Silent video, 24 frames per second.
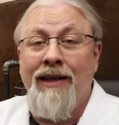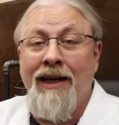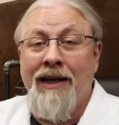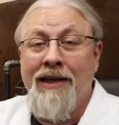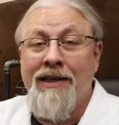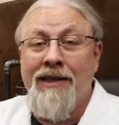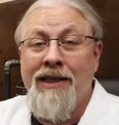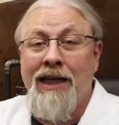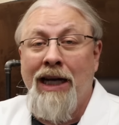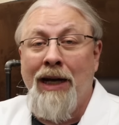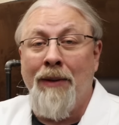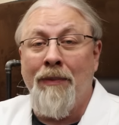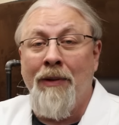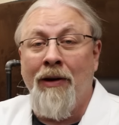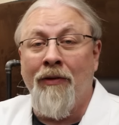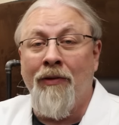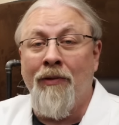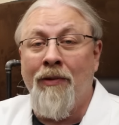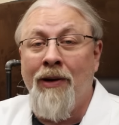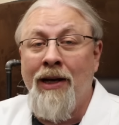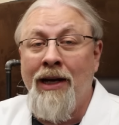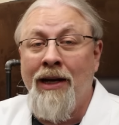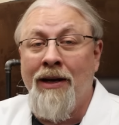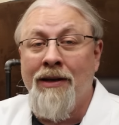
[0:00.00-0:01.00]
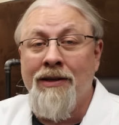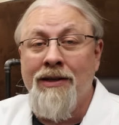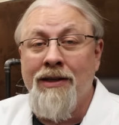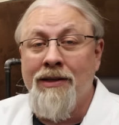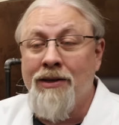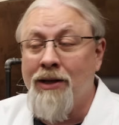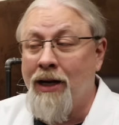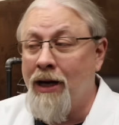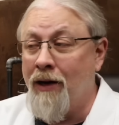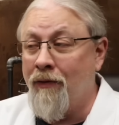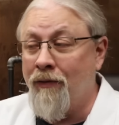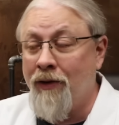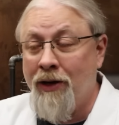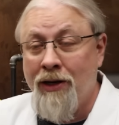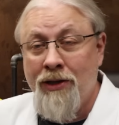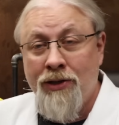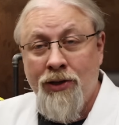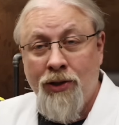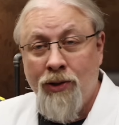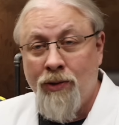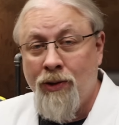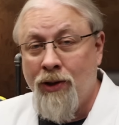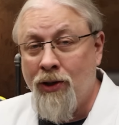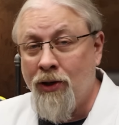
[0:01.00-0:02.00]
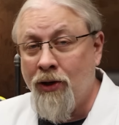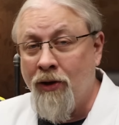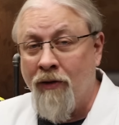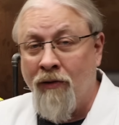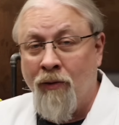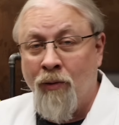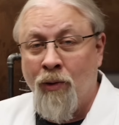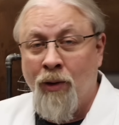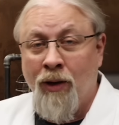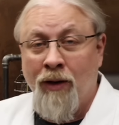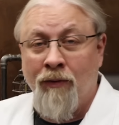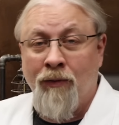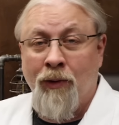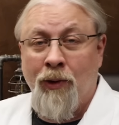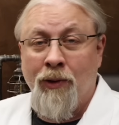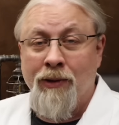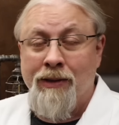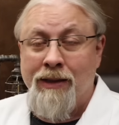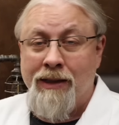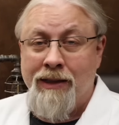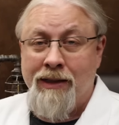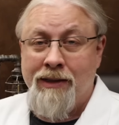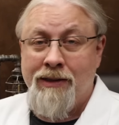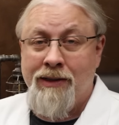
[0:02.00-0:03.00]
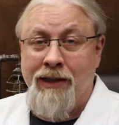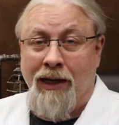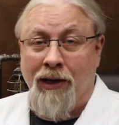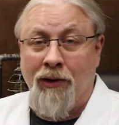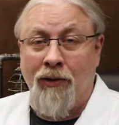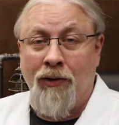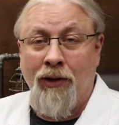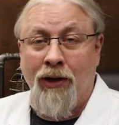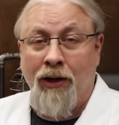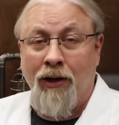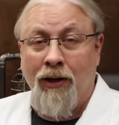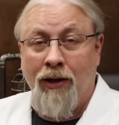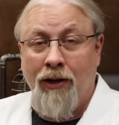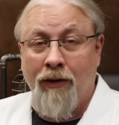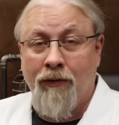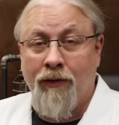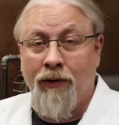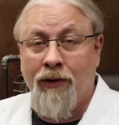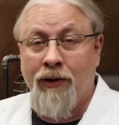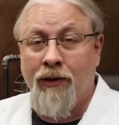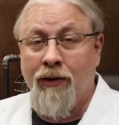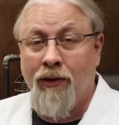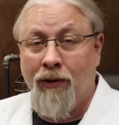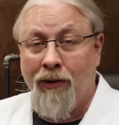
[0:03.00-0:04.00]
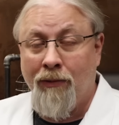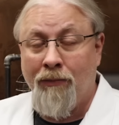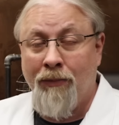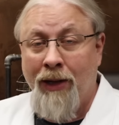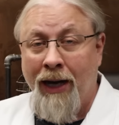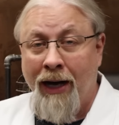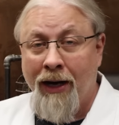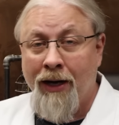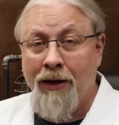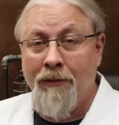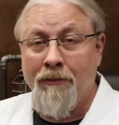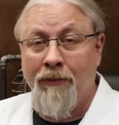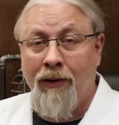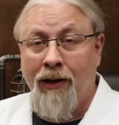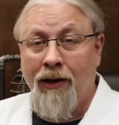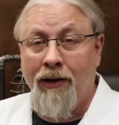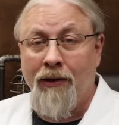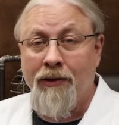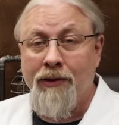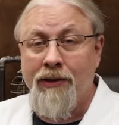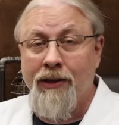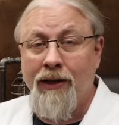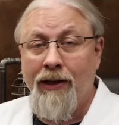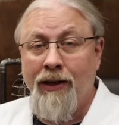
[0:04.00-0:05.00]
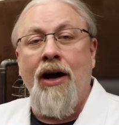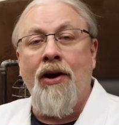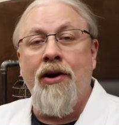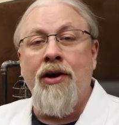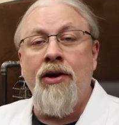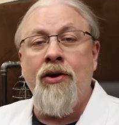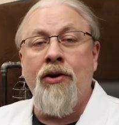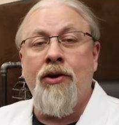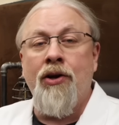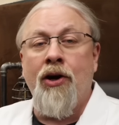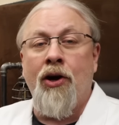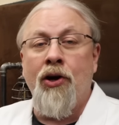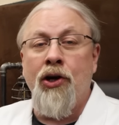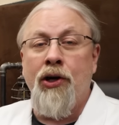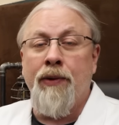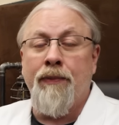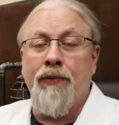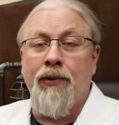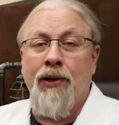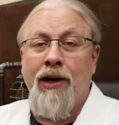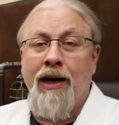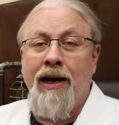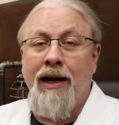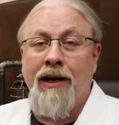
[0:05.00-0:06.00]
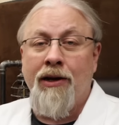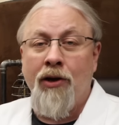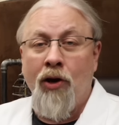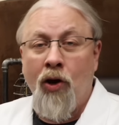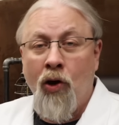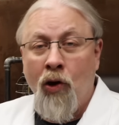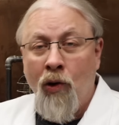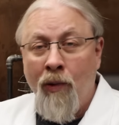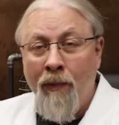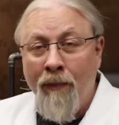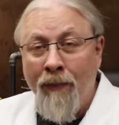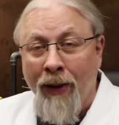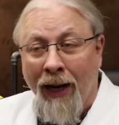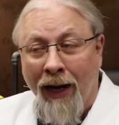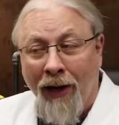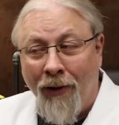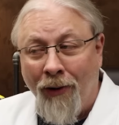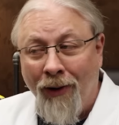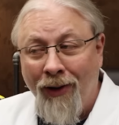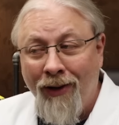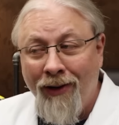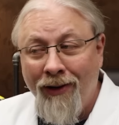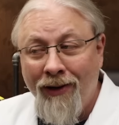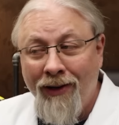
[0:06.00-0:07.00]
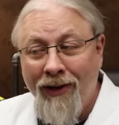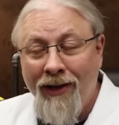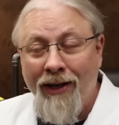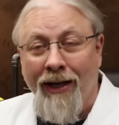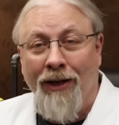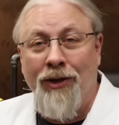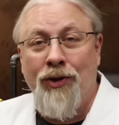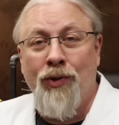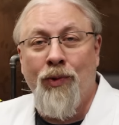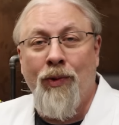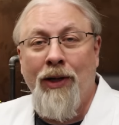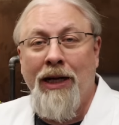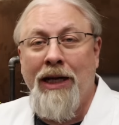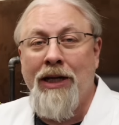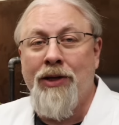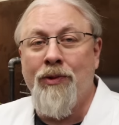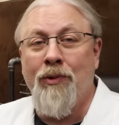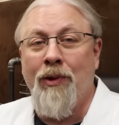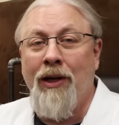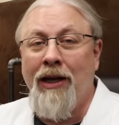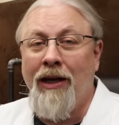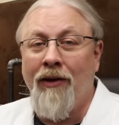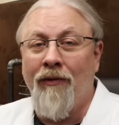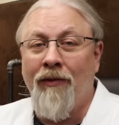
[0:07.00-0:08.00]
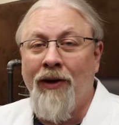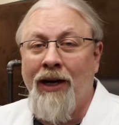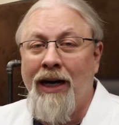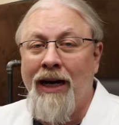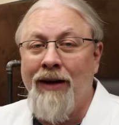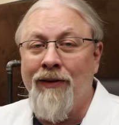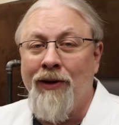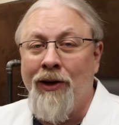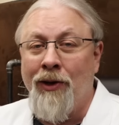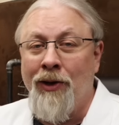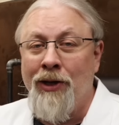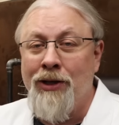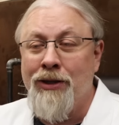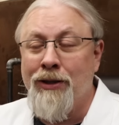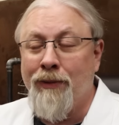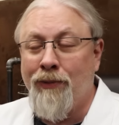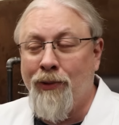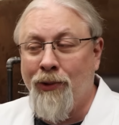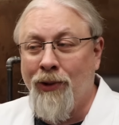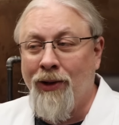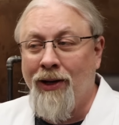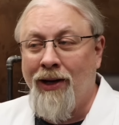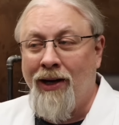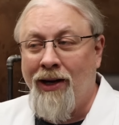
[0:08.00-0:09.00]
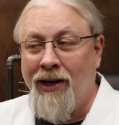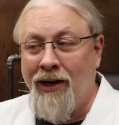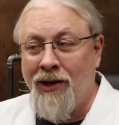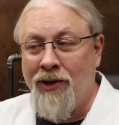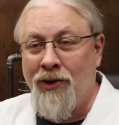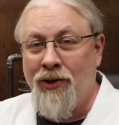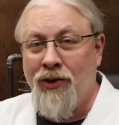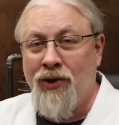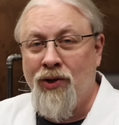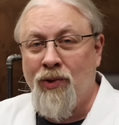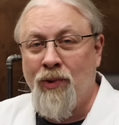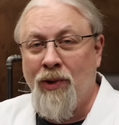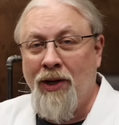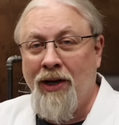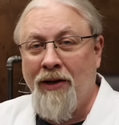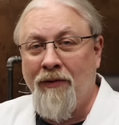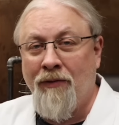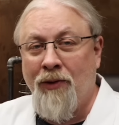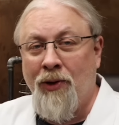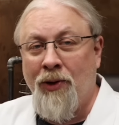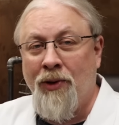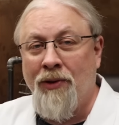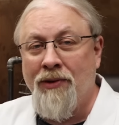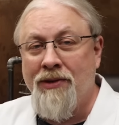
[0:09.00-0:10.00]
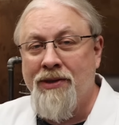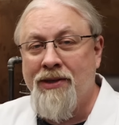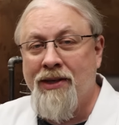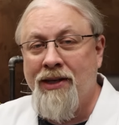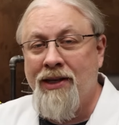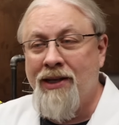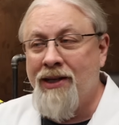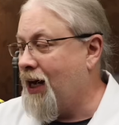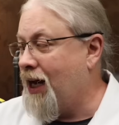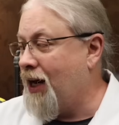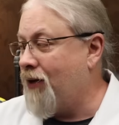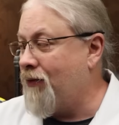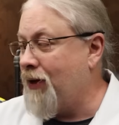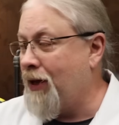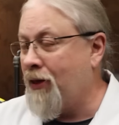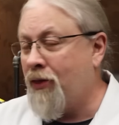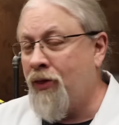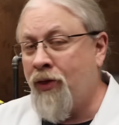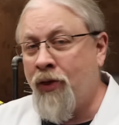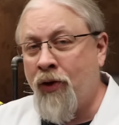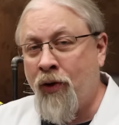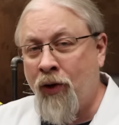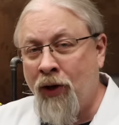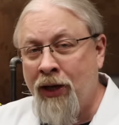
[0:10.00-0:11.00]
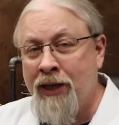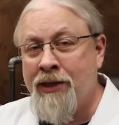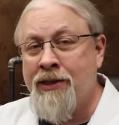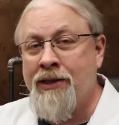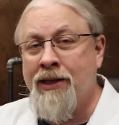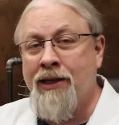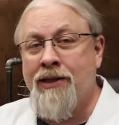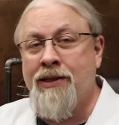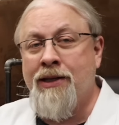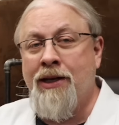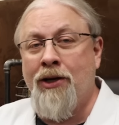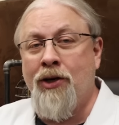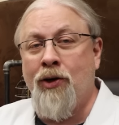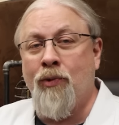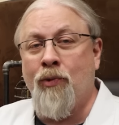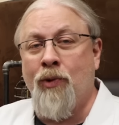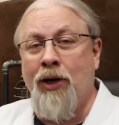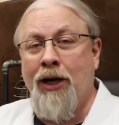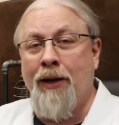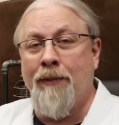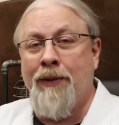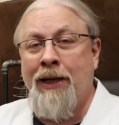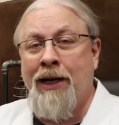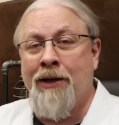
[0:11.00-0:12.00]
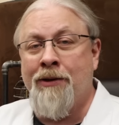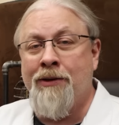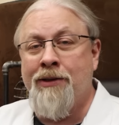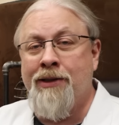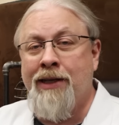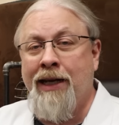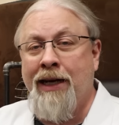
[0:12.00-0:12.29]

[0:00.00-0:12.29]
Next up, everyone else is offering 240 volts in a single unit for their home backup models. How can you call your product home power and 2025 and only support 120 volts out of a 3600 watt power